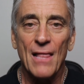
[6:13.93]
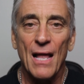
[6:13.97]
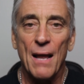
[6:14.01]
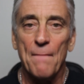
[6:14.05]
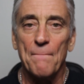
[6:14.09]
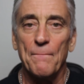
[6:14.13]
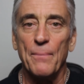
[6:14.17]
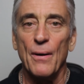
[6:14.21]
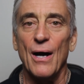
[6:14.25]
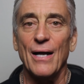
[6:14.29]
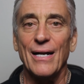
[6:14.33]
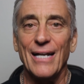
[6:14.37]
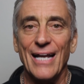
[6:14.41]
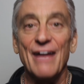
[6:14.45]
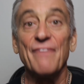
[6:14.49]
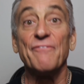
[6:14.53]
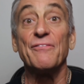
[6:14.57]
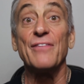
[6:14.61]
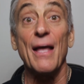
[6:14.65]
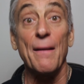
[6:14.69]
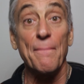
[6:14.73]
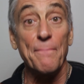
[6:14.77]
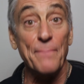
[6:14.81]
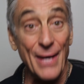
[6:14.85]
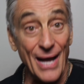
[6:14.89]
But if
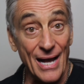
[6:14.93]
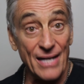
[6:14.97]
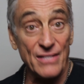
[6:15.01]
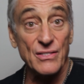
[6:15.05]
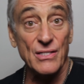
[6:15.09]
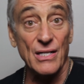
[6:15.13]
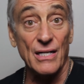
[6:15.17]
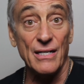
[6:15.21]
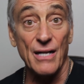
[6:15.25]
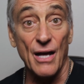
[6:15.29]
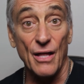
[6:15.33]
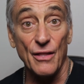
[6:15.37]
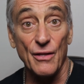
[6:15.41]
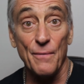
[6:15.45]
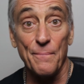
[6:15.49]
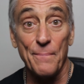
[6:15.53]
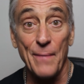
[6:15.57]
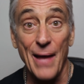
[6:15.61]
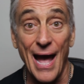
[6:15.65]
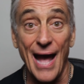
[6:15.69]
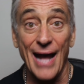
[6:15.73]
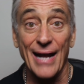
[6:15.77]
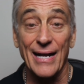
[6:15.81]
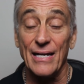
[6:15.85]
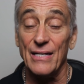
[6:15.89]
they passed another
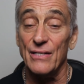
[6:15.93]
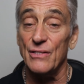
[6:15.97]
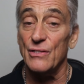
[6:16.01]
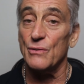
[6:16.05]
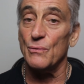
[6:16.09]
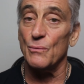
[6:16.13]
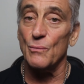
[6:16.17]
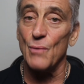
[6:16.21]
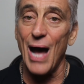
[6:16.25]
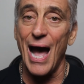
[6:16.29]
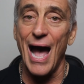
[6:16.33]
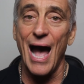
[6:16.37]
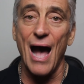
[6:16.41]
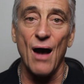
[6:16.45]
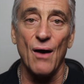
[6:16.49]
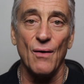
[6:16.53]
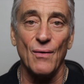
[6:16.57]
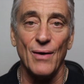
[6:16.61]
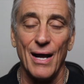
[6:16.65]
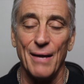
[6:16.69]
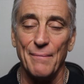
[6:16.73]
package, wow,